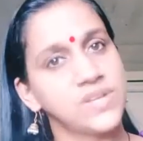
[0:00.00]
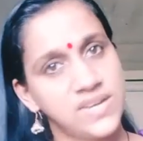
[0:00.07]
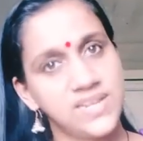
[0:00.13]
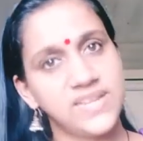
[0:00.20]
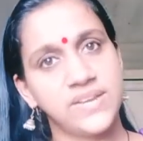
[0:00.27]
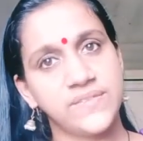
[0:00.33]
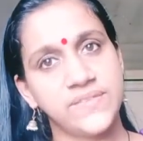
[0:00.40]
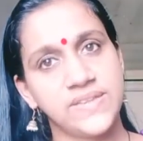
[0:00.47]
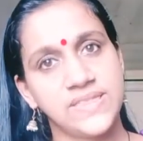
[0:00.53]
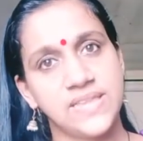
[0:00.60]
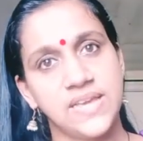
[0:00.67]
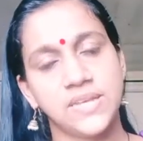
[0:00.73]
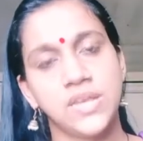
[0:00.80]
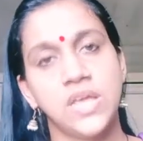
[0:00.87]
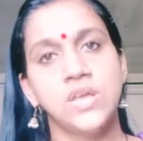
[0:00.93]
Clear with
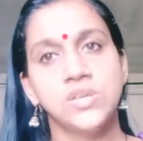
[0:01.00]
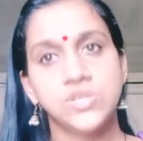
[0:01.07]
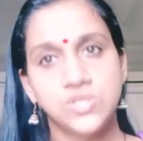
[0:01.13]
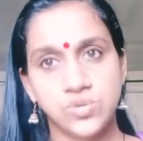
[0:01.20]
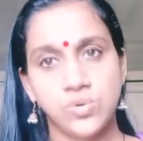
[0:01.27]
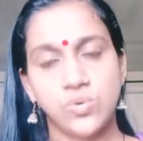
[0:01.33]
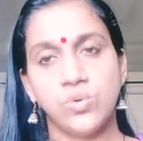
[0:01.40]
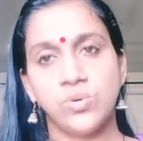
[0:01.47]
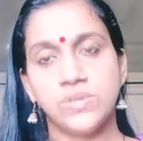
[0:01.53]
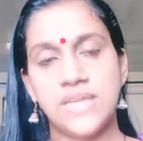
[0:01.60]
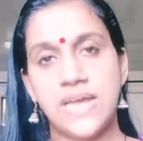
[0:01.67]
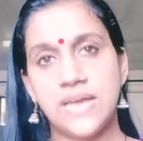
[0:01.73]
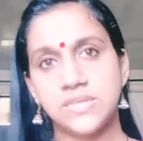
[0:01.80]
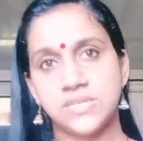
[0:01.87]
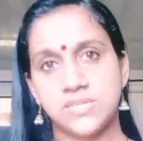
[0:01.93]
that? So
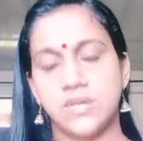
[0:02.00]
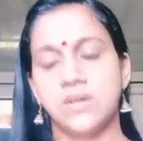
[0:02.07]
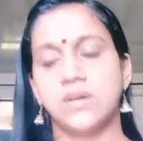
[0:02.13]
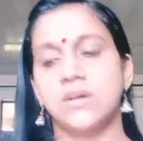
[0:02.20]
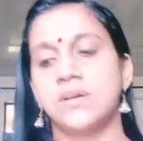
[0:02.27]
that